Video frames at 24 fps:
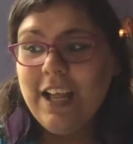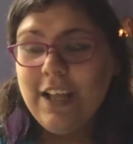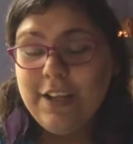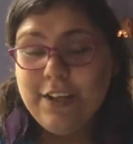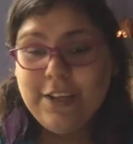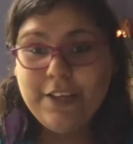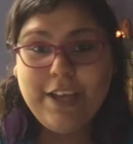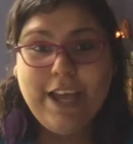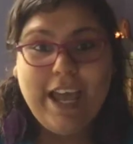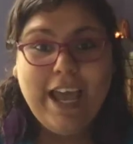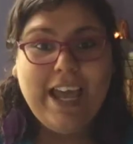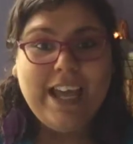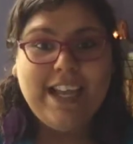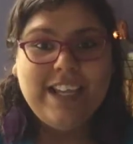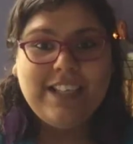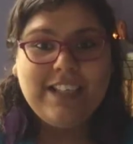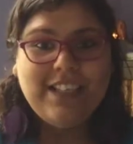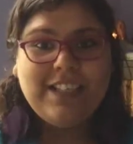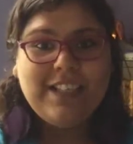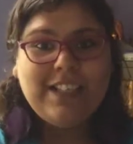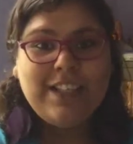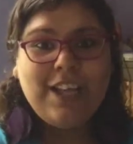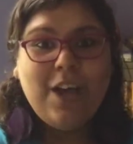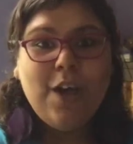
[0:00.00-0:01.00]
Okay,
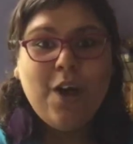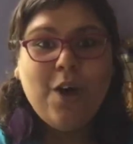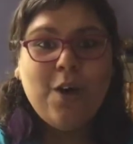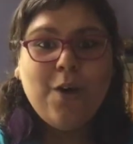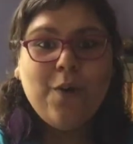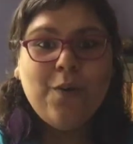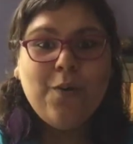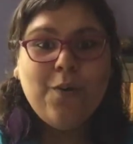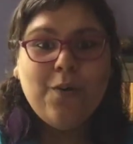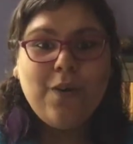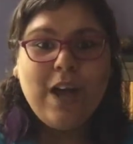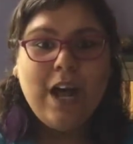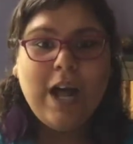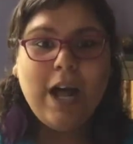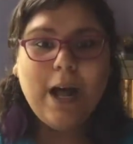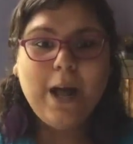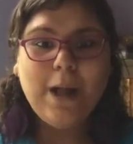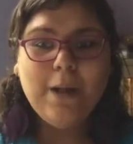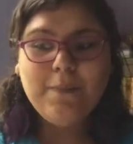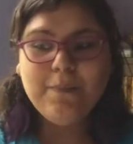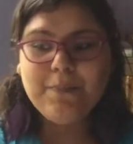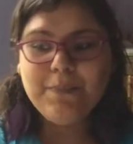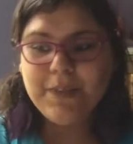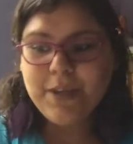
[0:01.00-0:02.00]
so
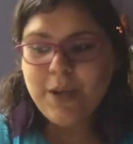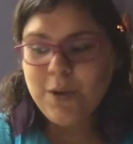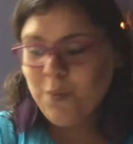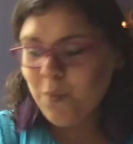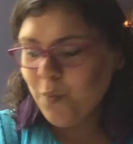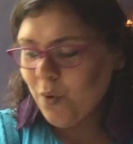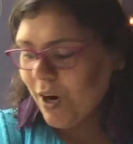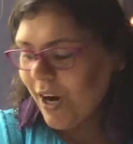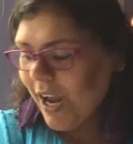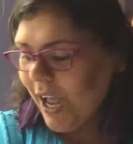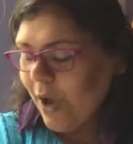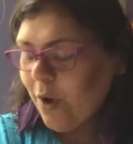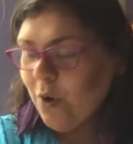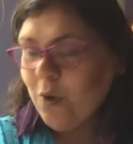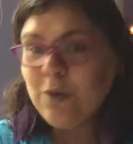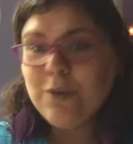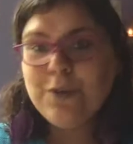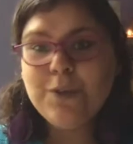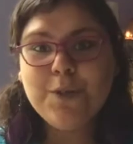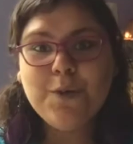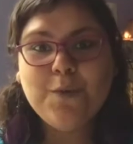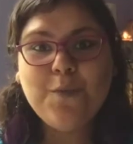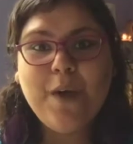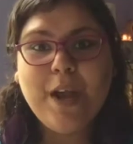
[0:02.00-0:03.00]
what I
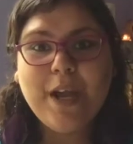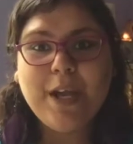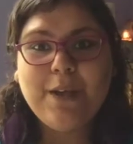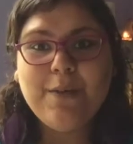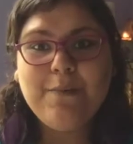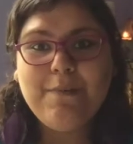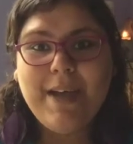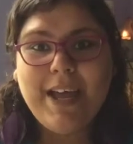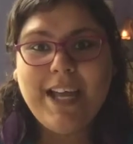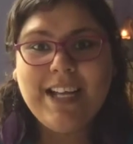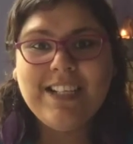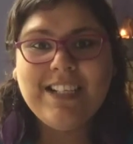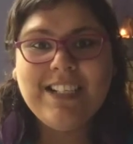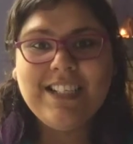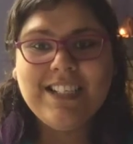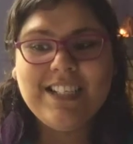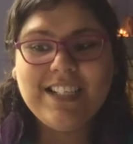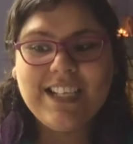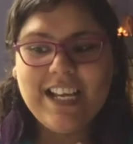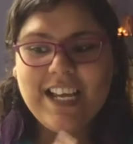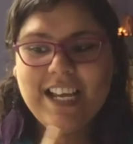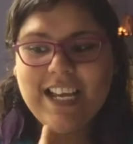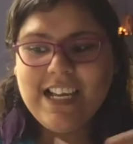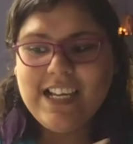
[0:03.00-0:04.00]
also recommend
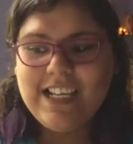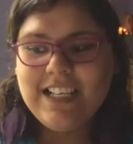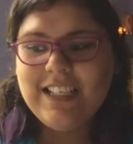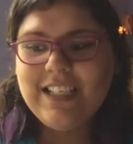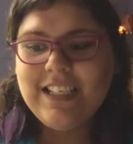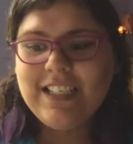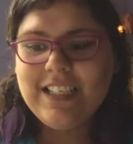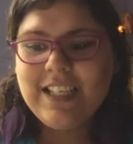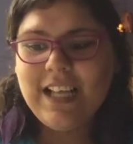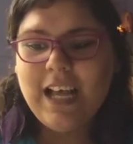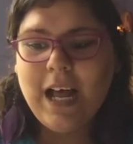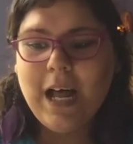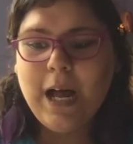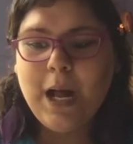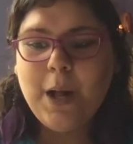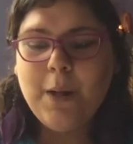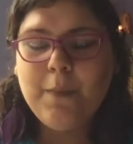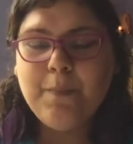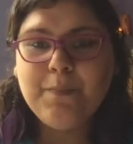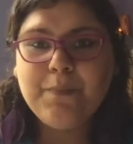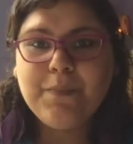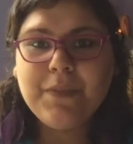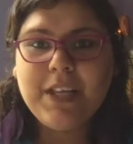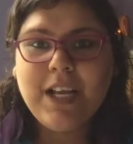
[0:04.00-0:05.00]
is
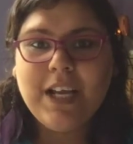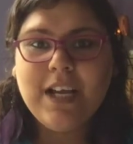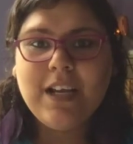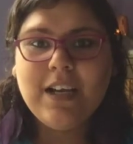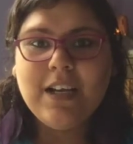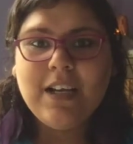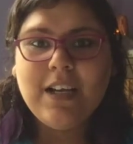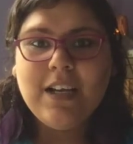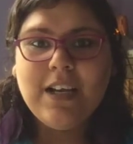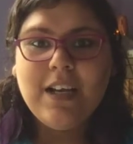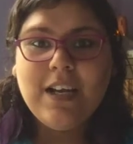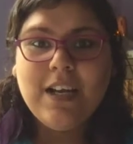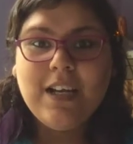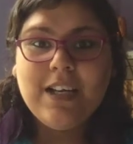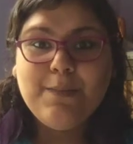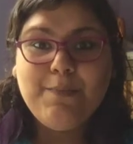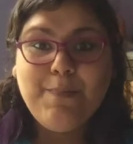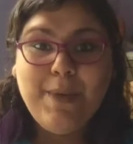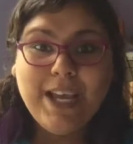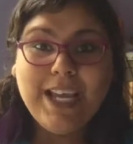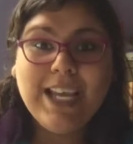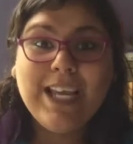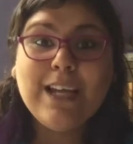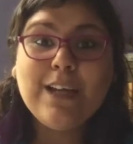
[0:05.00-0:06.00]

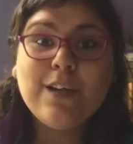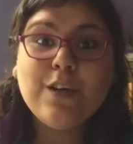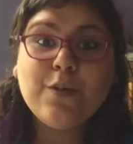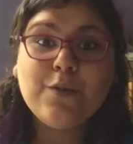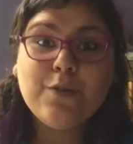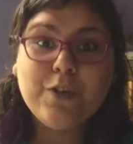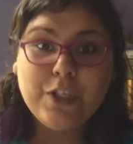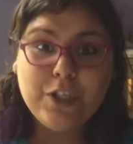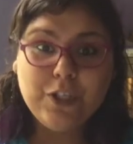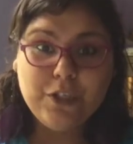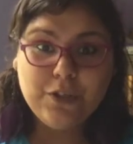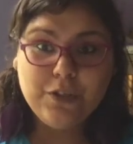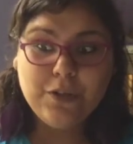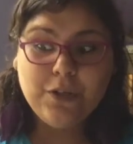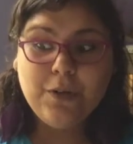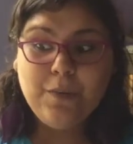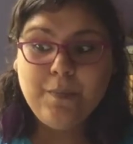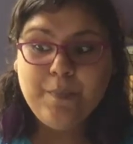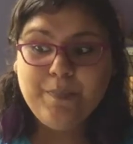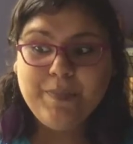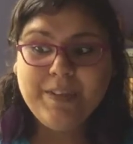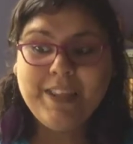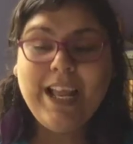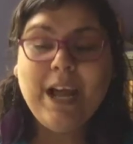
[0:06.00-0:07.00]
picking a
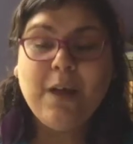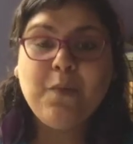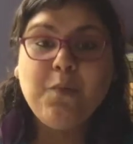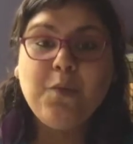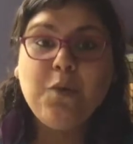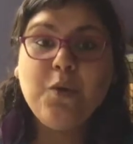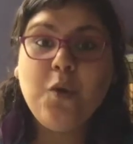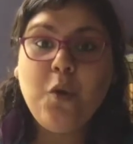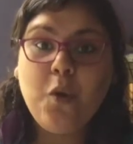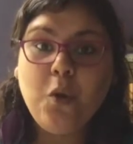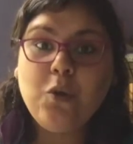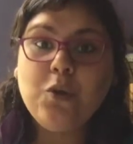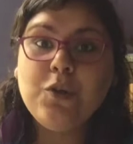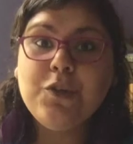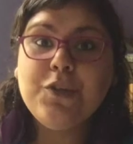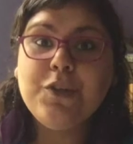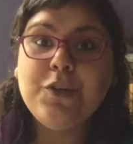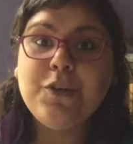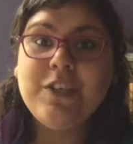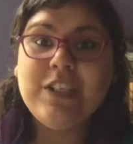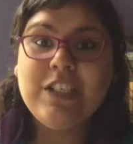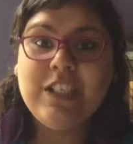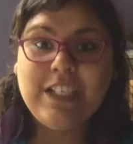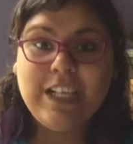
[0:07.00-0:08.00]
crystal that will hold
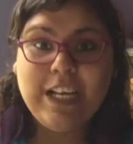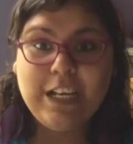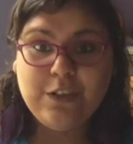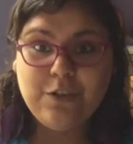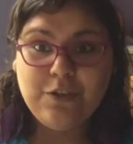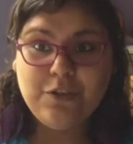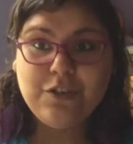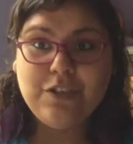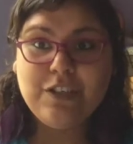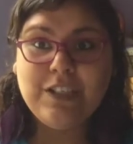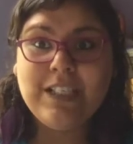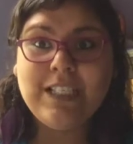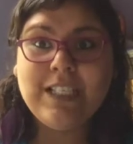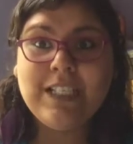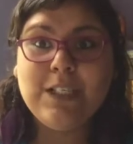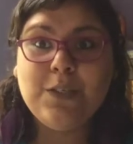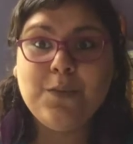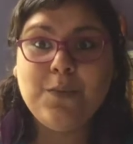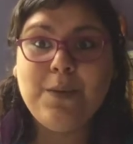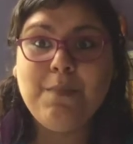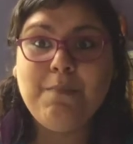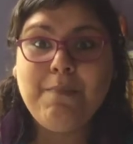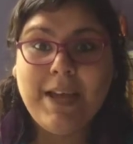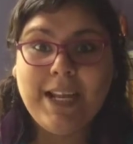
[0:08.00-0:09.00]
your intentions
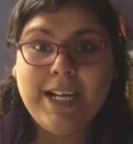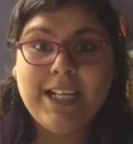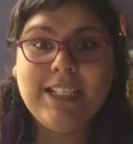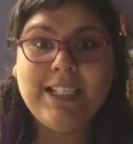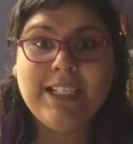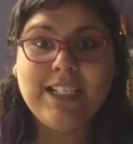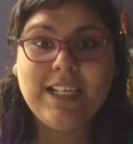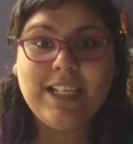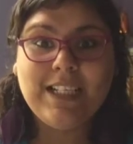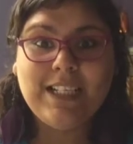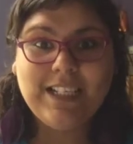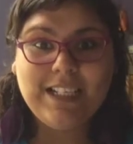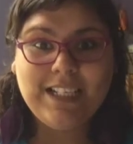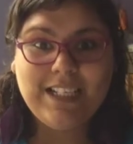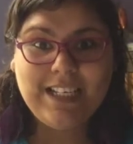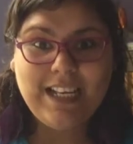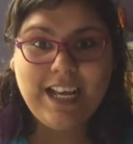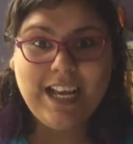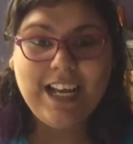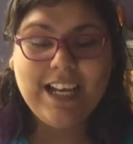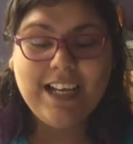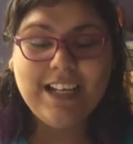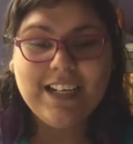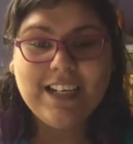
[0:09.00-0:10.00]
as we meditate
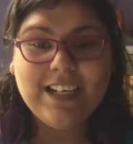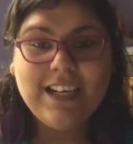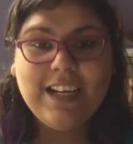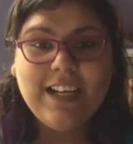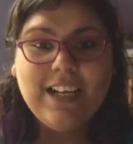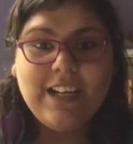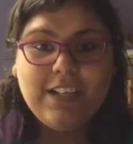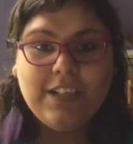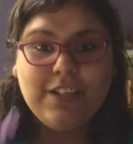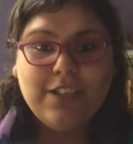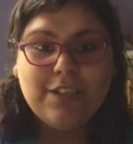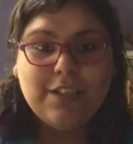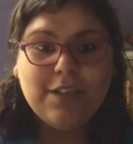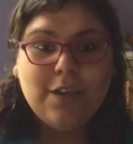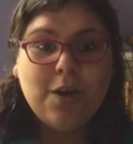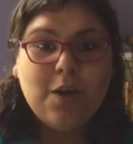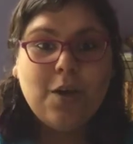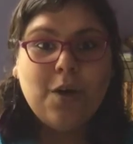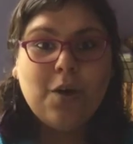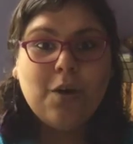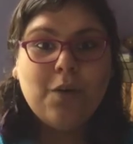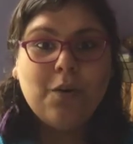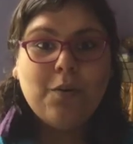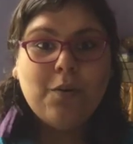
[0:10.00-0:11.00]
today.
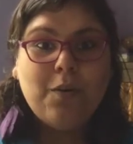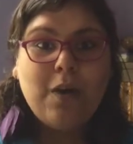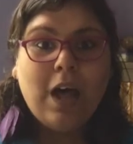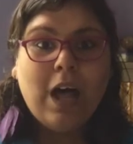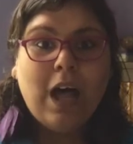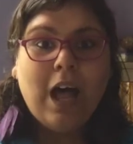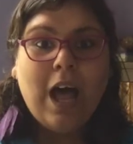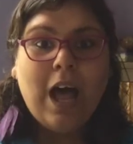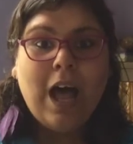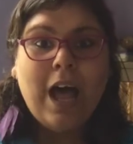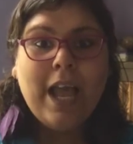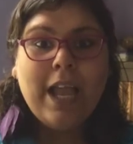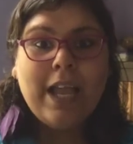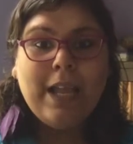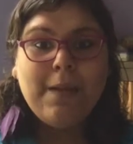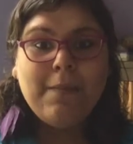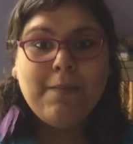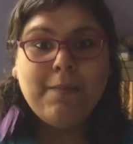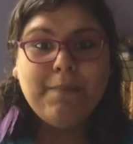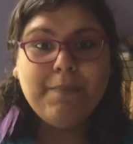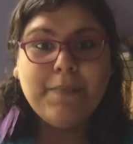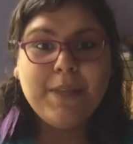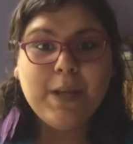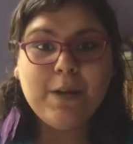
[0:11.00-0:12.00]
So
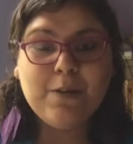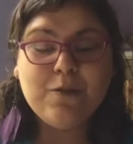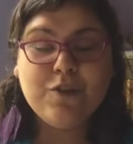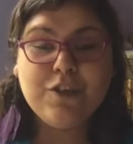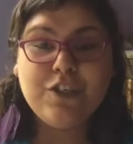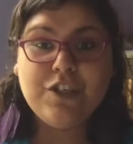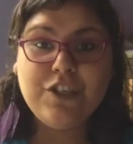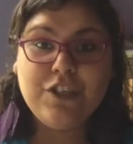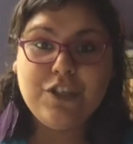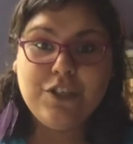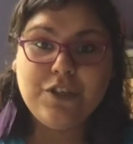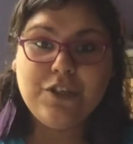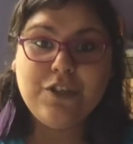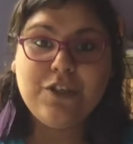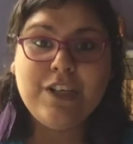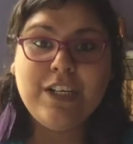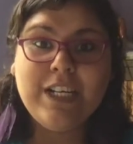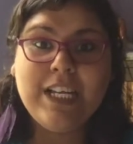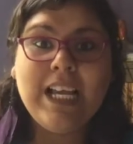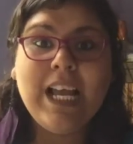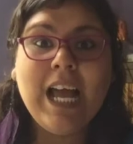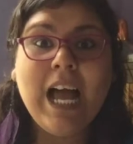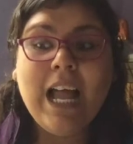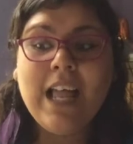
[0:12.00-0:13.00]

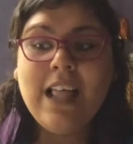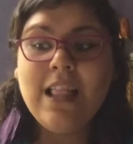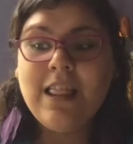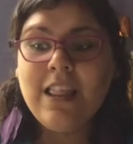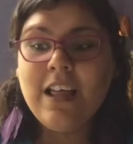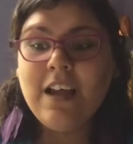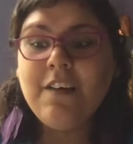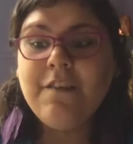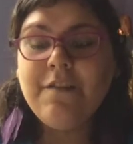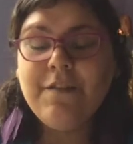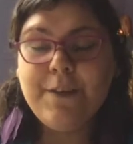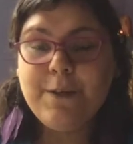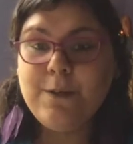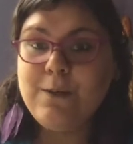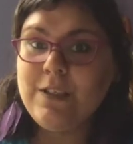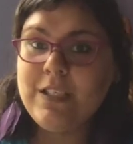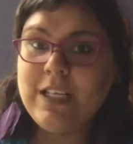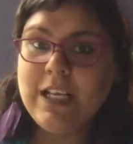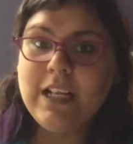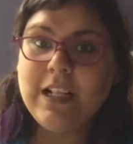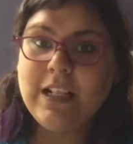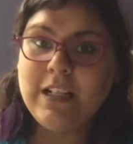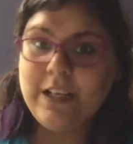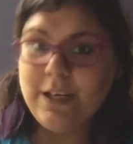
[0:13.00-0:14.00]
traditionally, I love
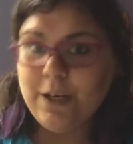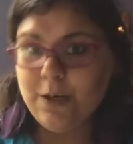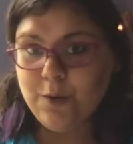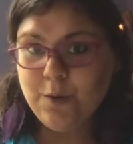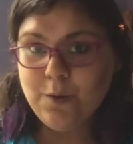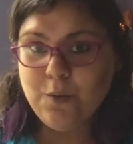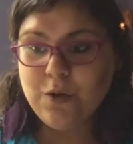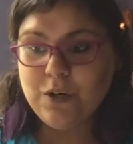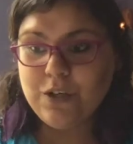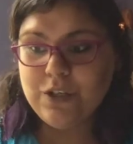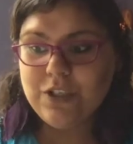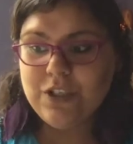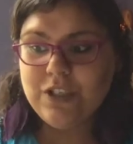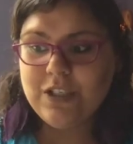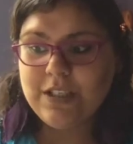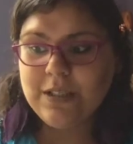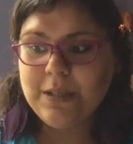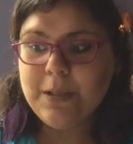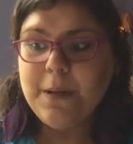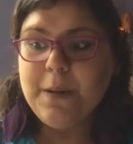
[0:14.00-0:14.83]
using clear quartz.